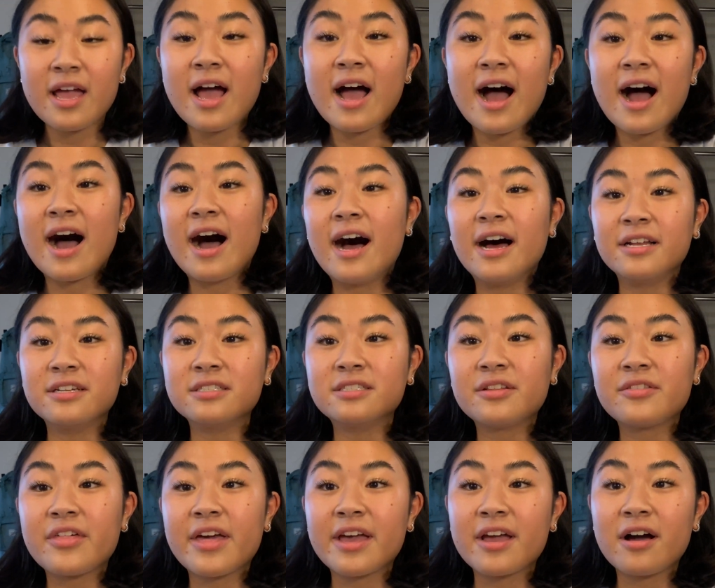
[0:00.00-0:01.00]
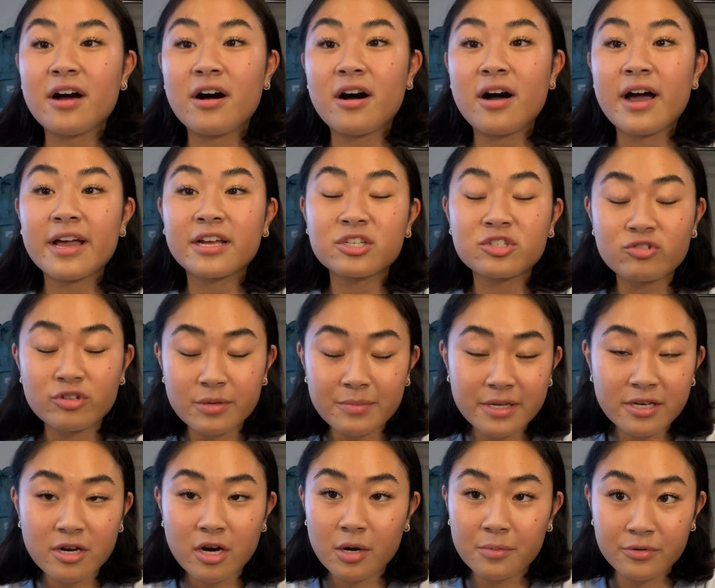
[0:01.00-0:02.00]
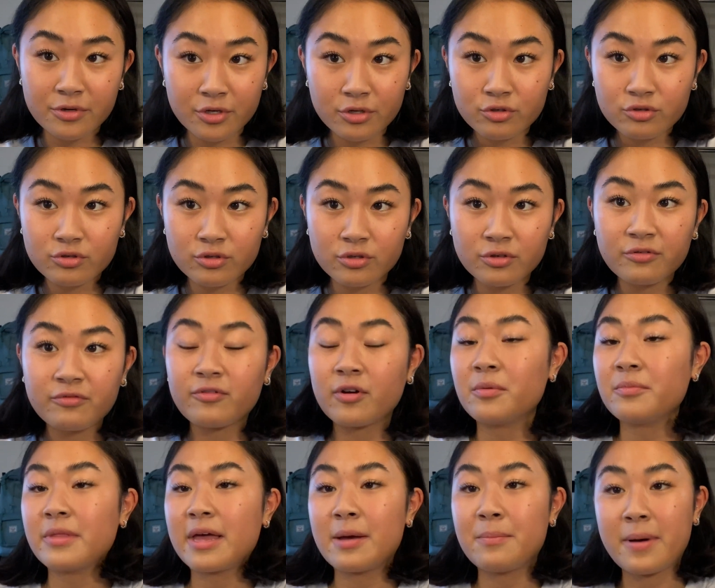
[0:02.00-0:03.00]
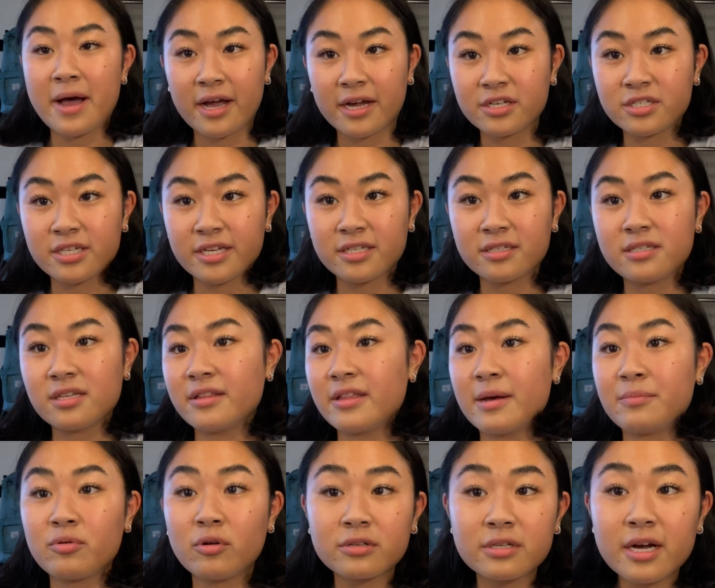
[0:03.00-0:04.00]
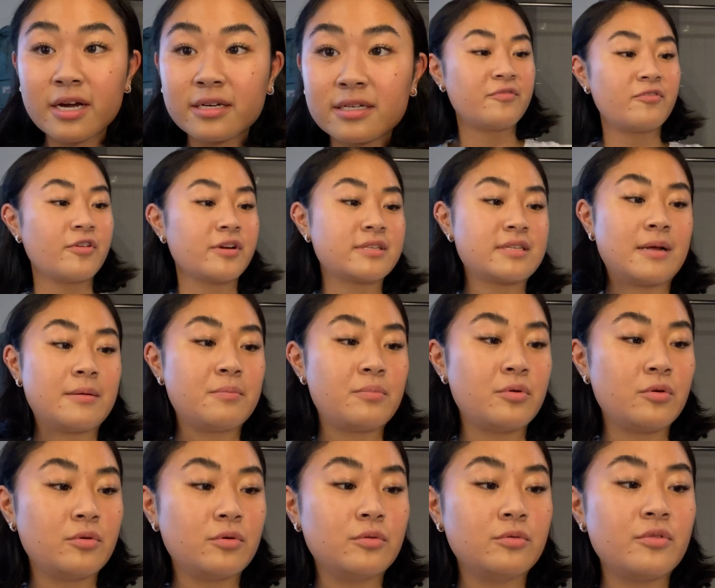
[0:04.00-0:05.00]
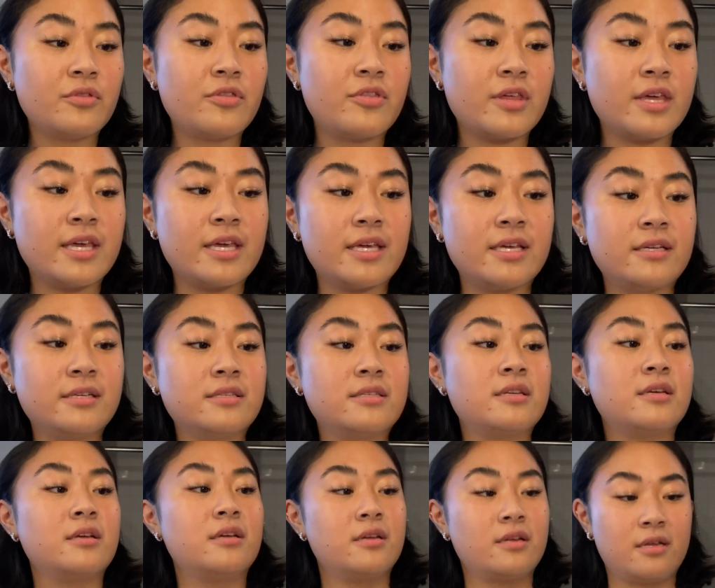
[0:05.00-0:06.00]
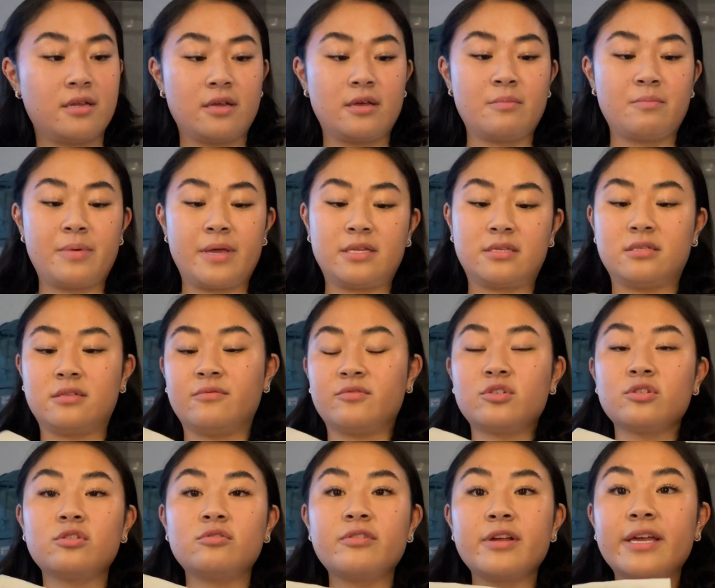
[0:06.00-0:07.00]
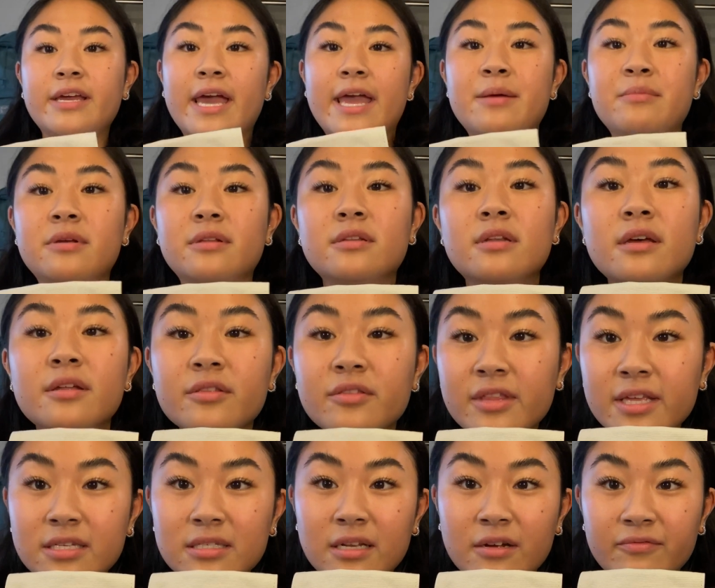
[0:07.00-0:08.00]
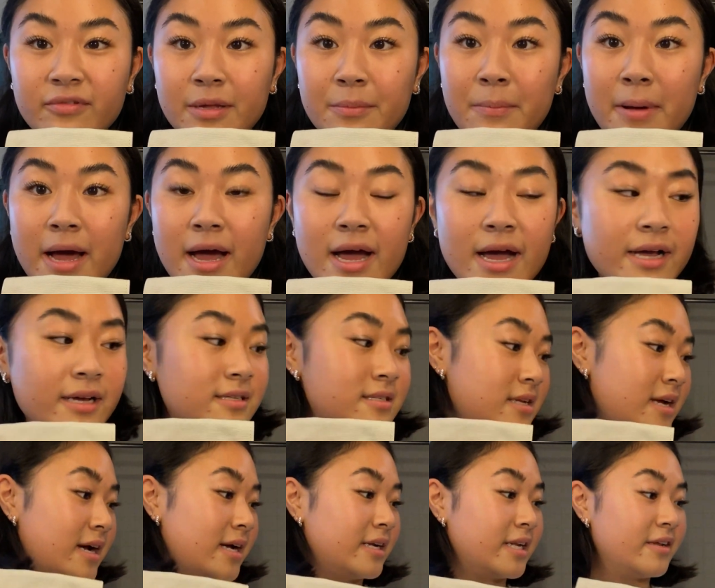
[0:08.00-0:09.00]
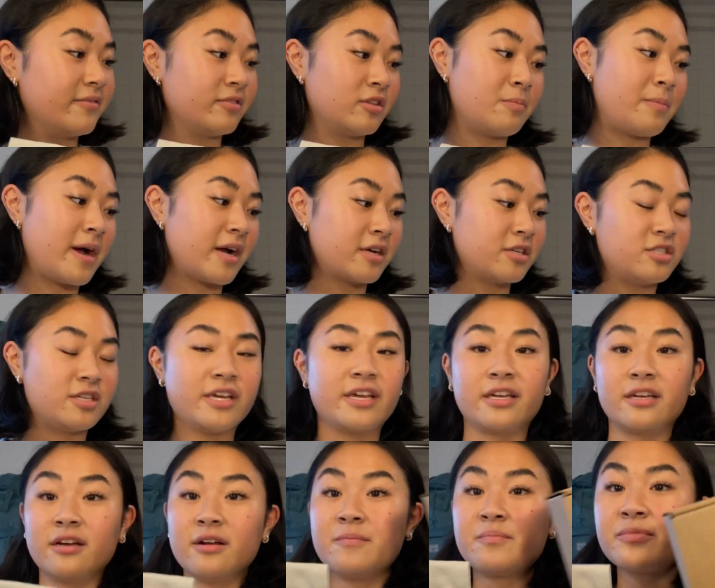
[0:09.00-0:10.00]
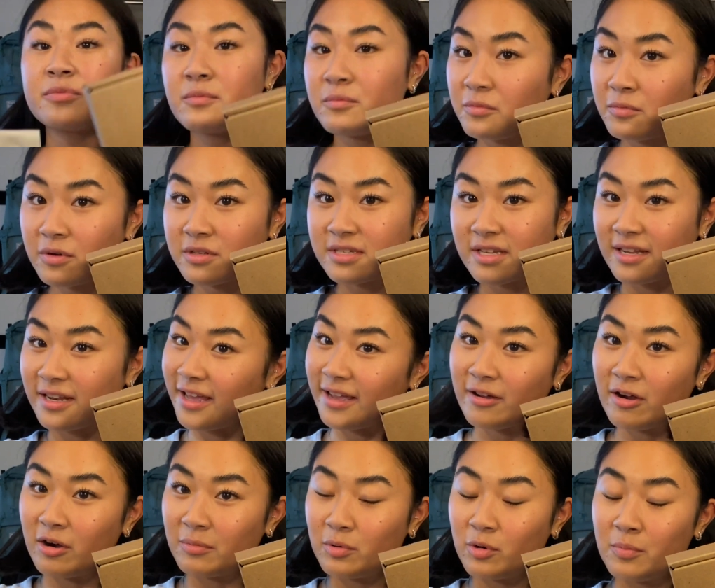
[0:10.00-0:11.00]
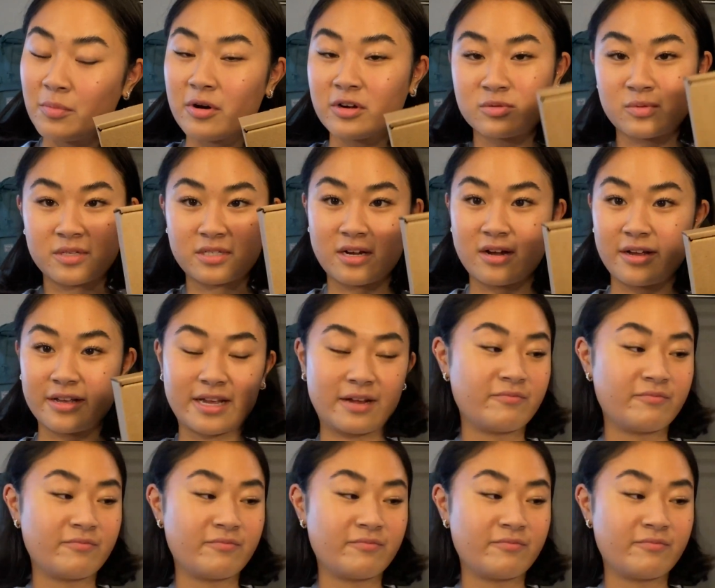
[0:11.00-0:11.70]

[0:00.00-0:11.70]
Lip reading: And they are extremely carbon neutral from their packaging to their product. For example, these pieces of jewellery came in these lovely bags, and even the packaging was in a cardboard box, which I can